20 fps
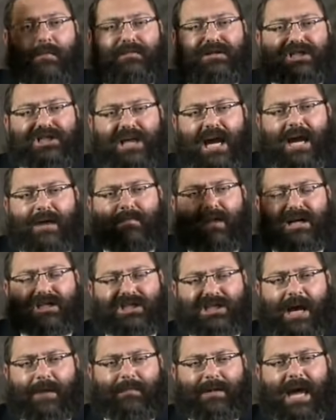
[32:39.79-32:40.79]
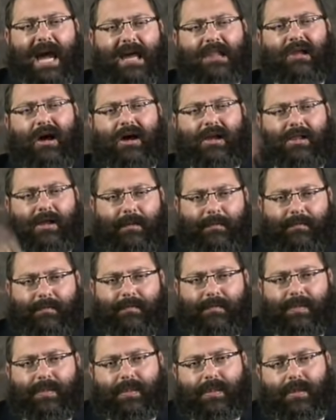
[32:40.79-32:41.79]
B'Shem Hashem Kol Olam.
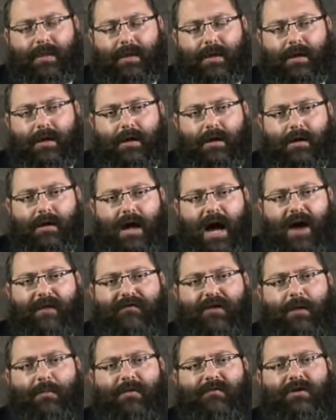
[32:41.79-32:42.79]
Avram